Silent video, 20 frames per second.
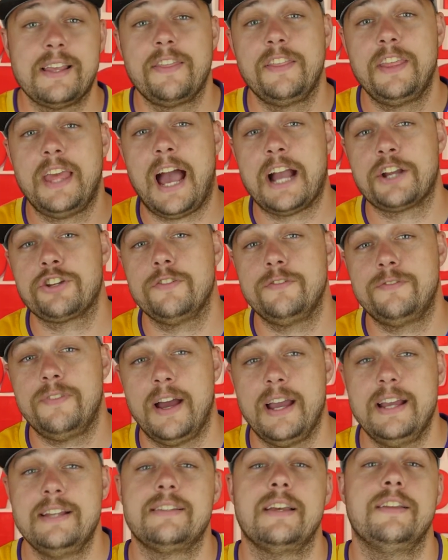the action
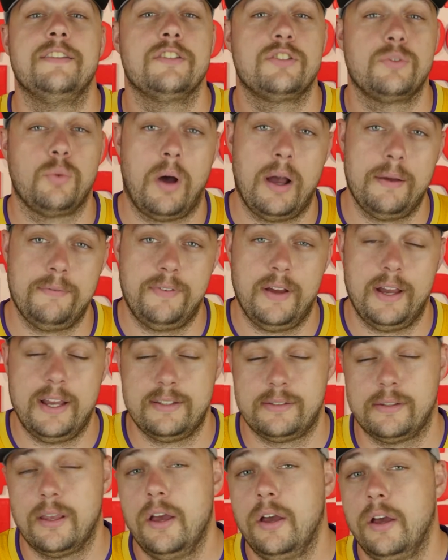phase, and the swipe
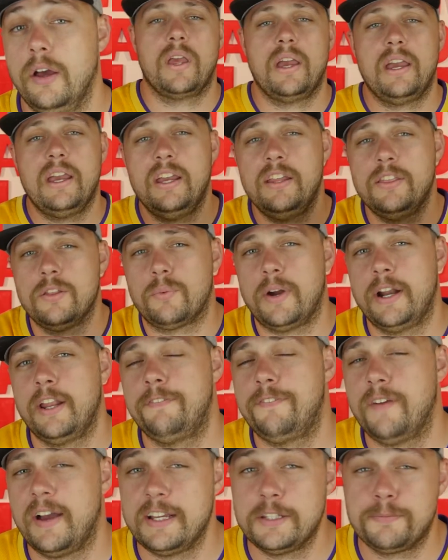phase. In the ready
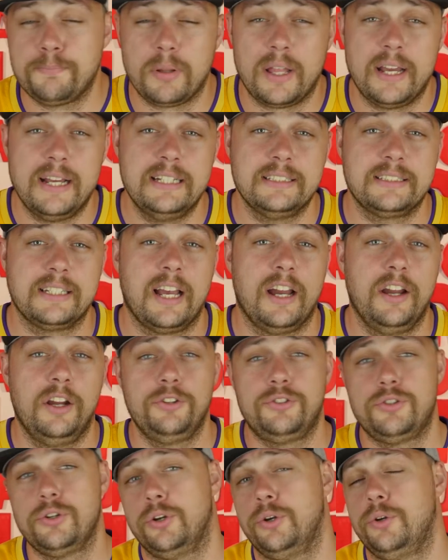phase, players are
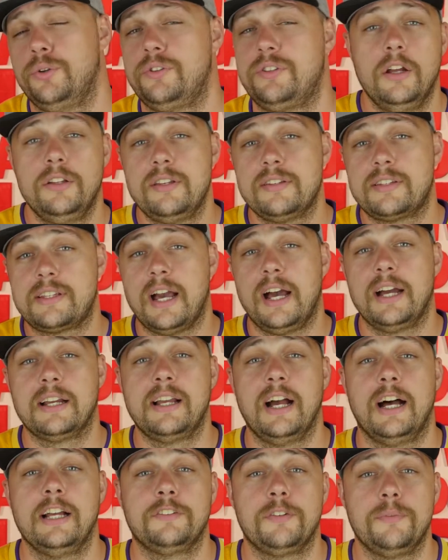going to discard
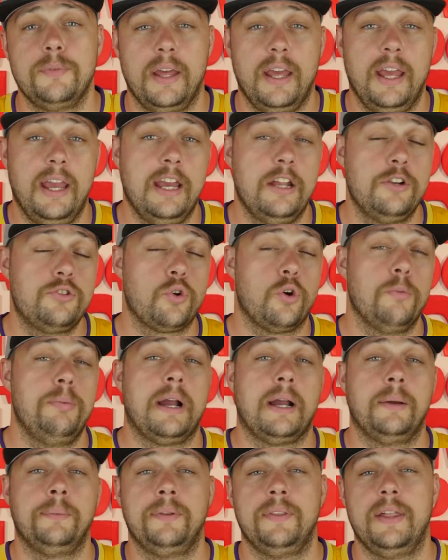cards from their hand, draw
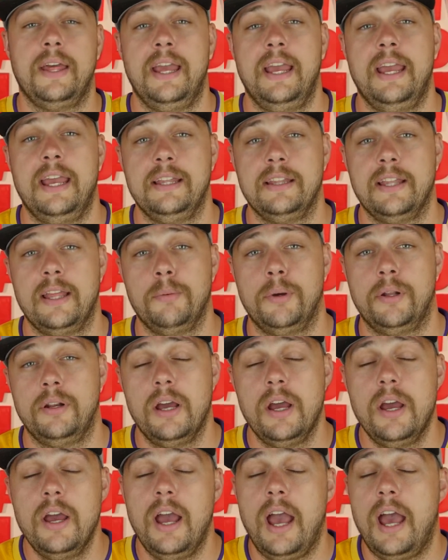back up to their hand
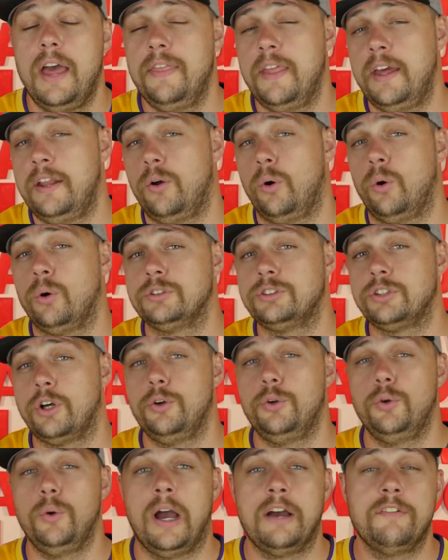limit, and then also
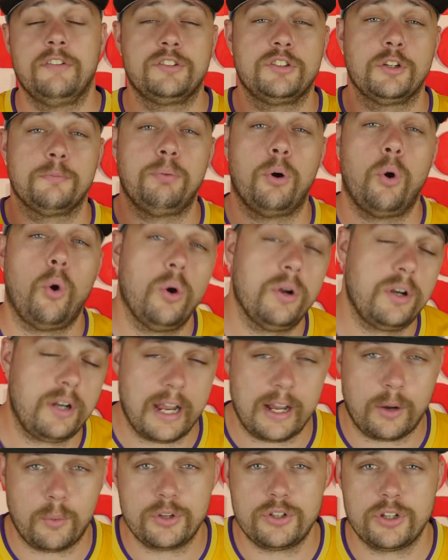you have a support
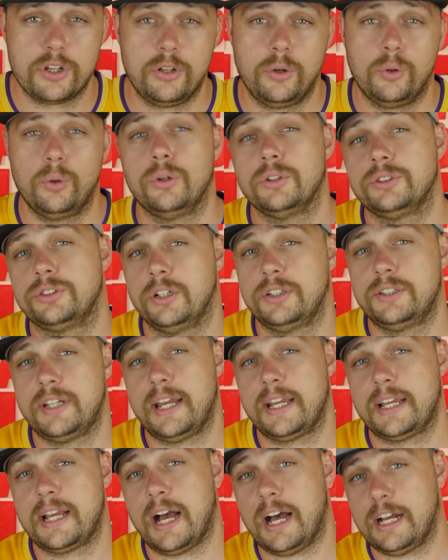deck which you can also
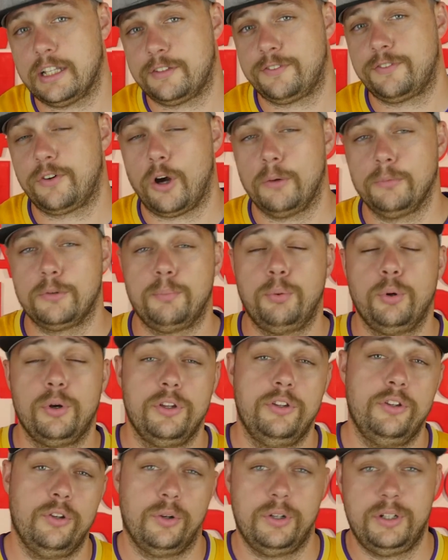take cards from to put
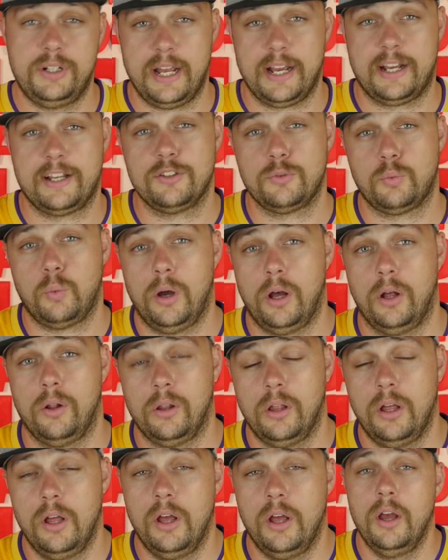into your deck as
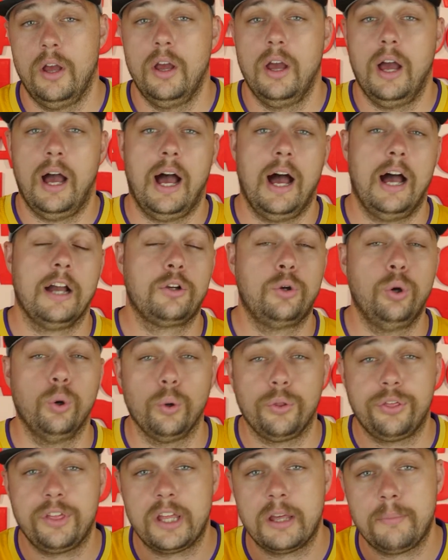well. A
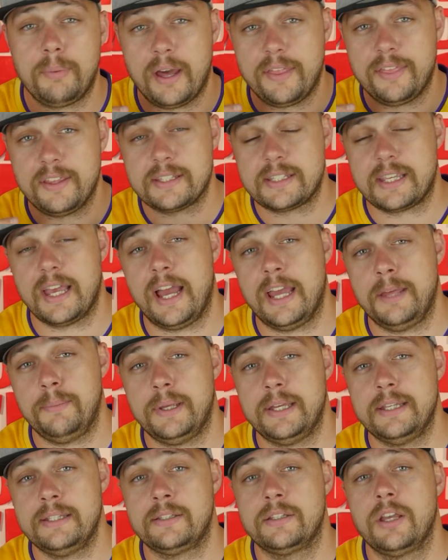cool thing about this game
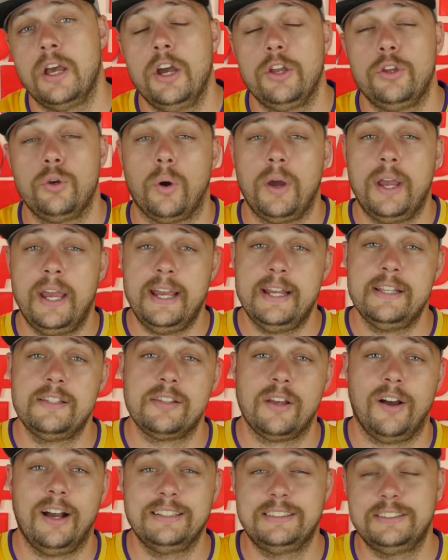is your hand
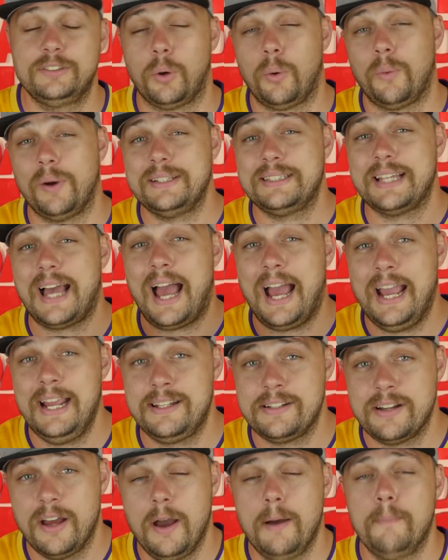size is always
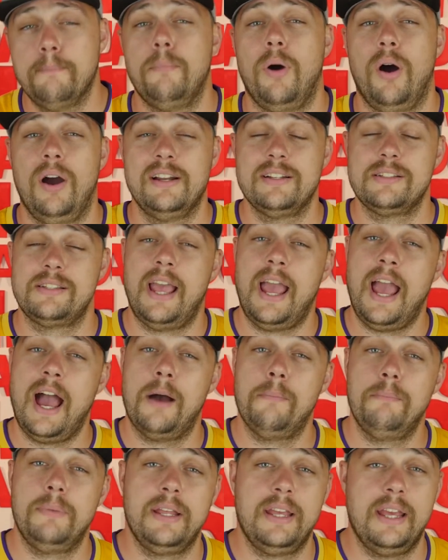8 minus
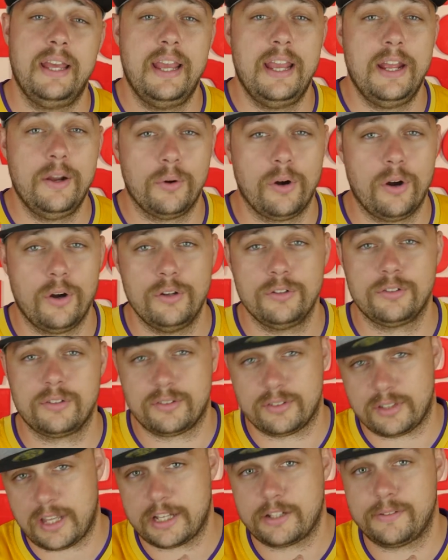how many heroes
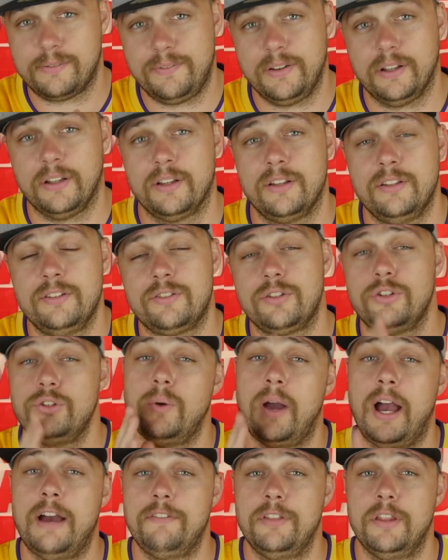/ villains
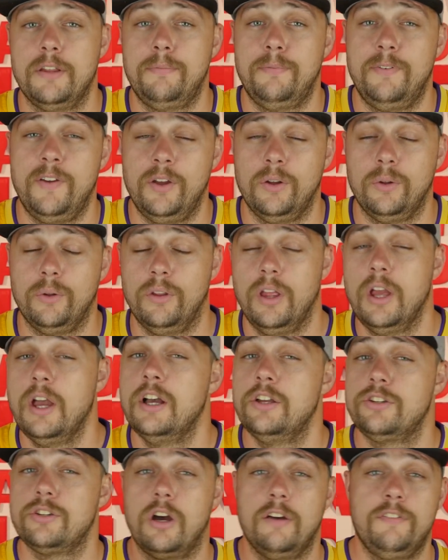you have in the field.
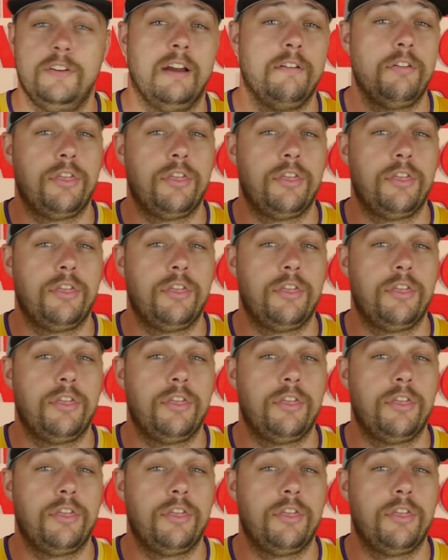So if